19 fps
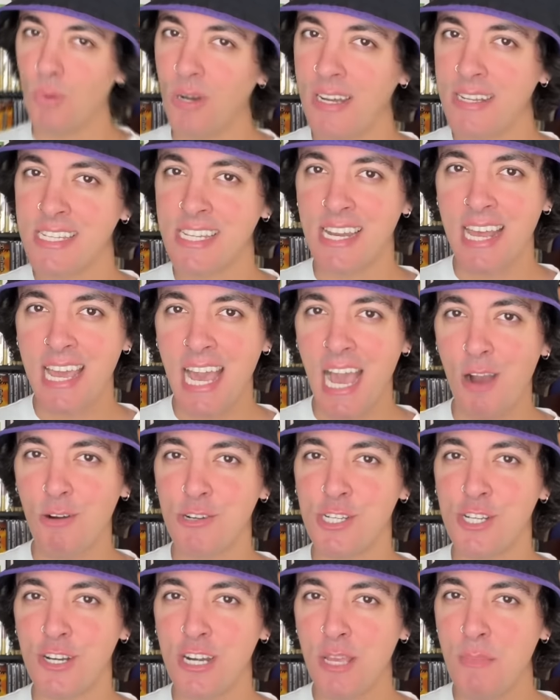Well, today our
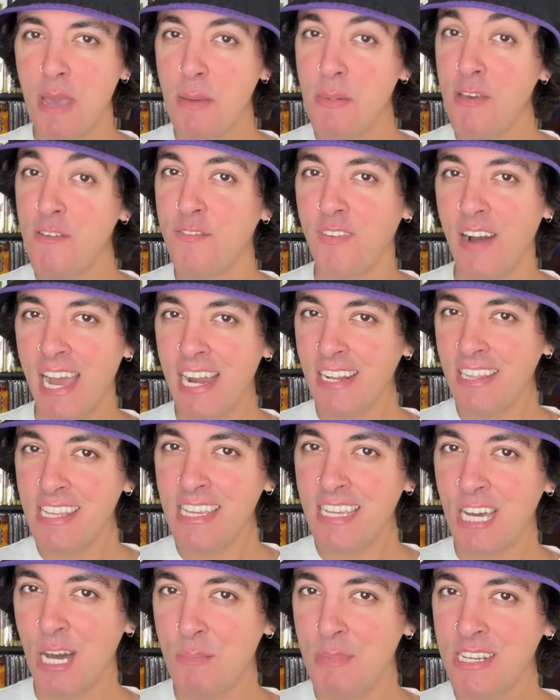journey may be finally
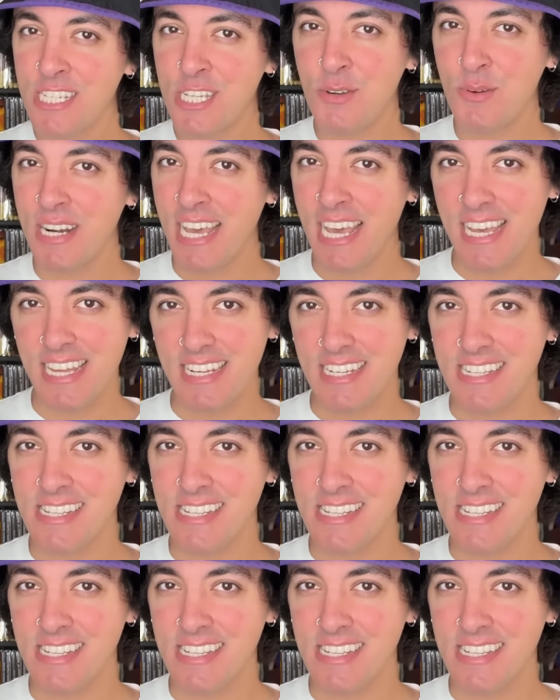coming to an end.